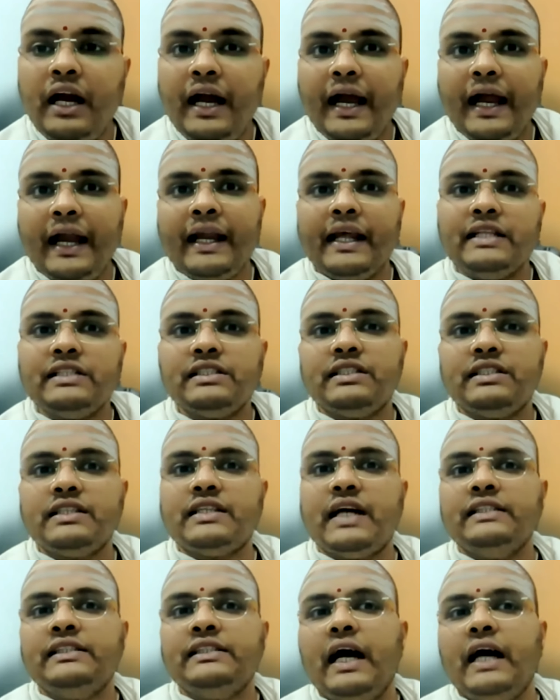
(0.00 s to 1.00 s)
And hence this
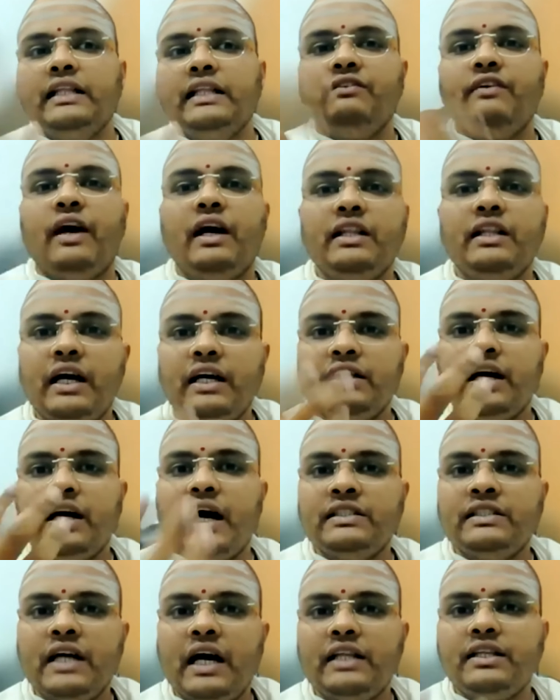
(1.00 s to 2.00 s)
Ajativada, the
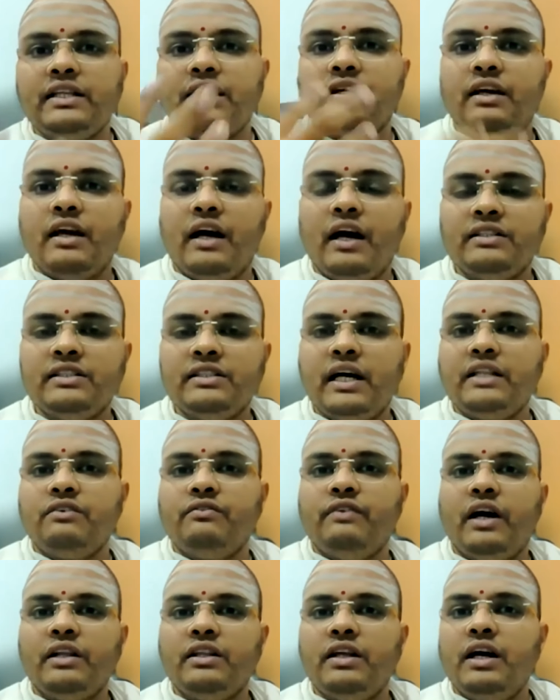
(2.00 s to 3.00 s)
Ajati,
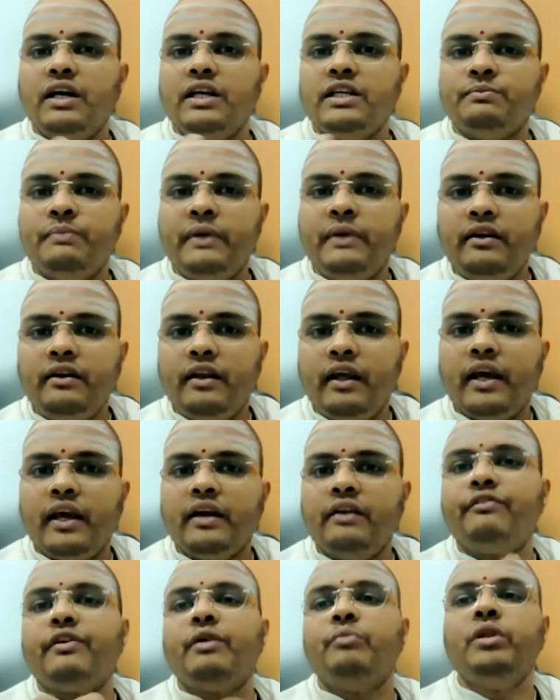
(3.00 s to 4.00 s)
Ajativada is being
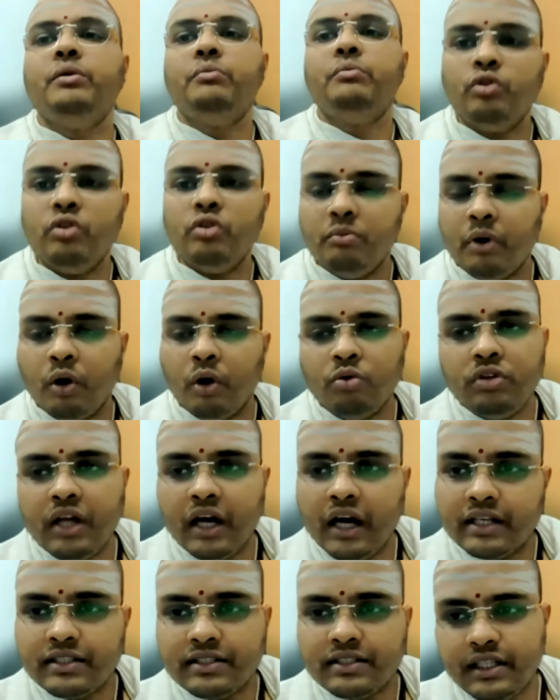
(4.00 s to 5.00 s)
taken from the
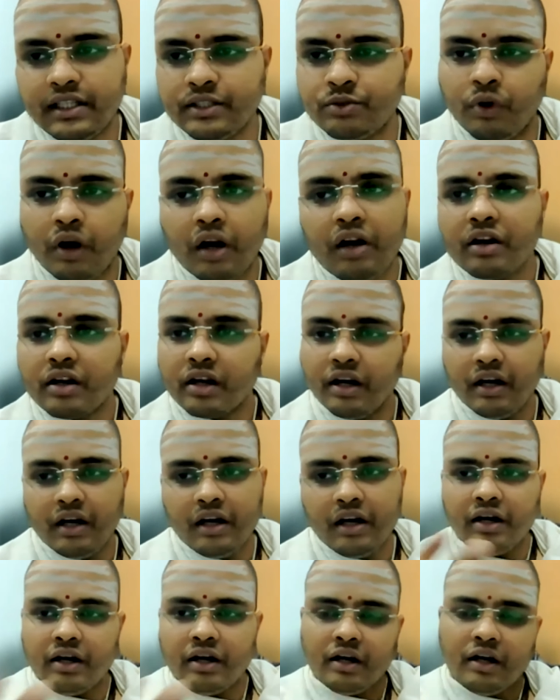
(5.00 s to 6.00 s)
Buddhas is what
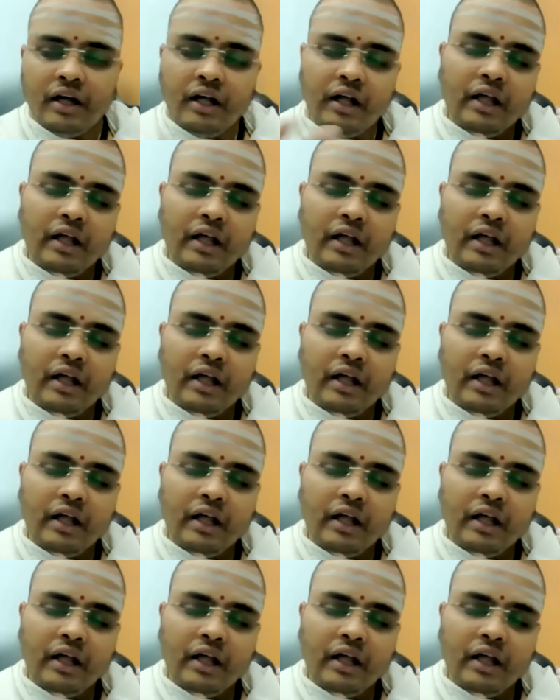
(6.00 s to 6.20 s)
uh,